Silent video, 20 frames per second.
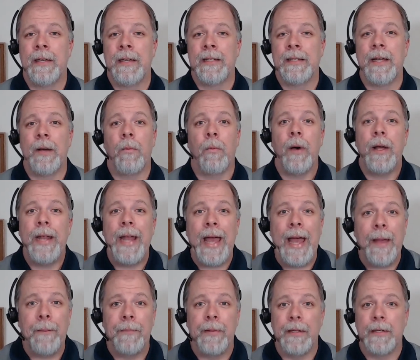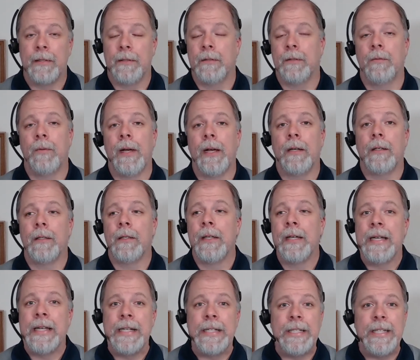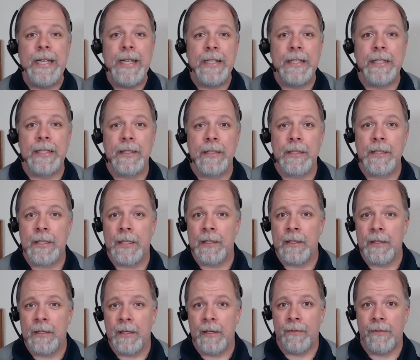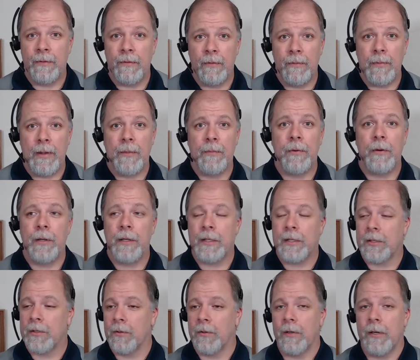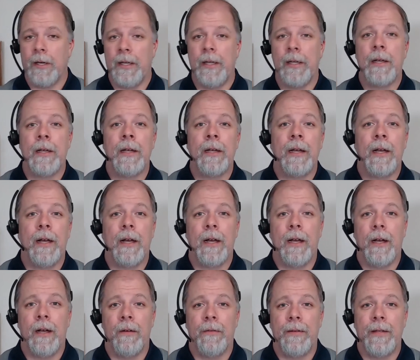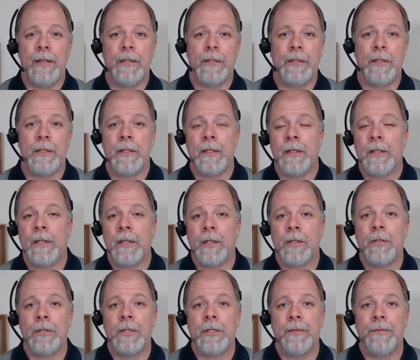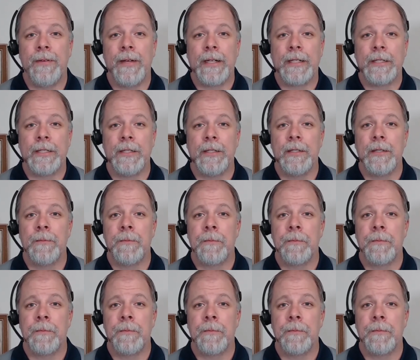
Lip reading: Now what happened? Well, Jesus, if you remember the story of his crucifixion,